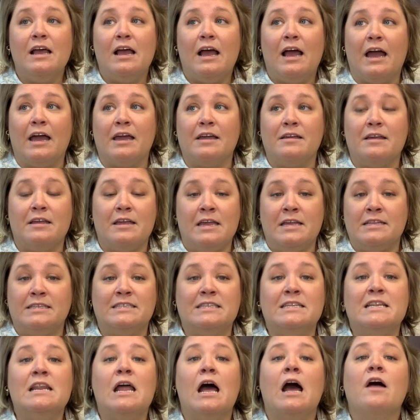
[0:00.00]
it's
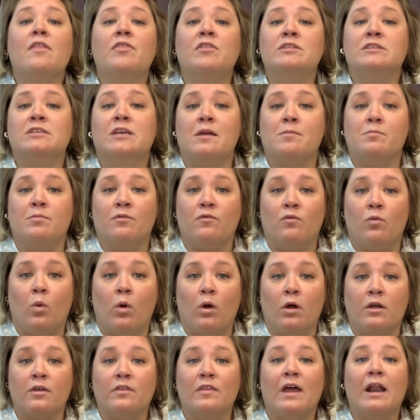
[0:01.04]
not the type of
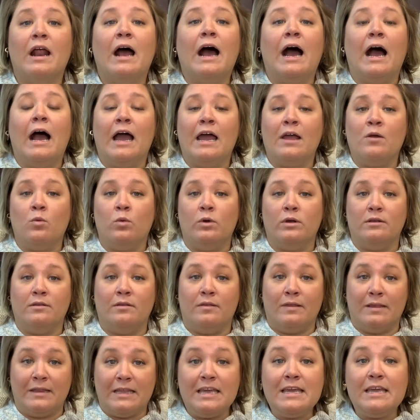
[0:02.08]
work that I would
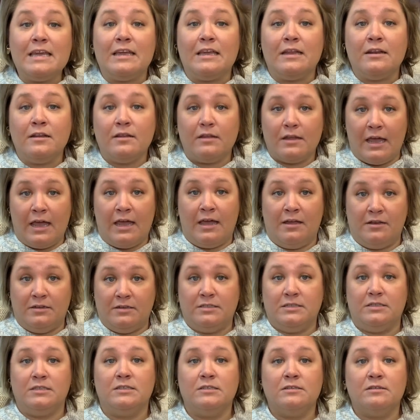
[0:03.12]
lead
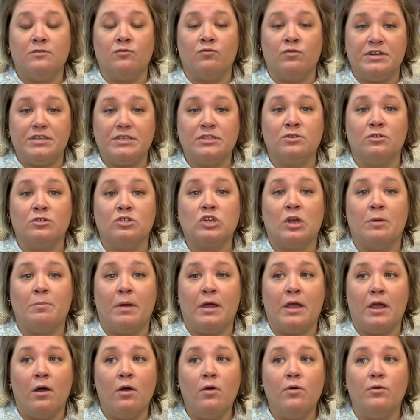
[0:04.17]
and research on
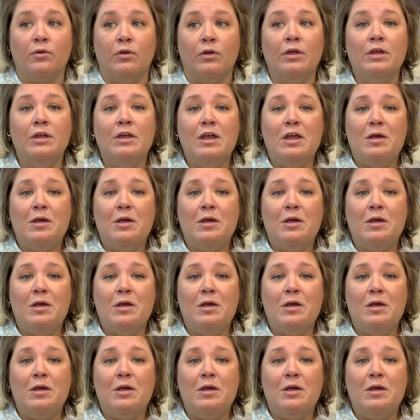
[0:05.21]
my own,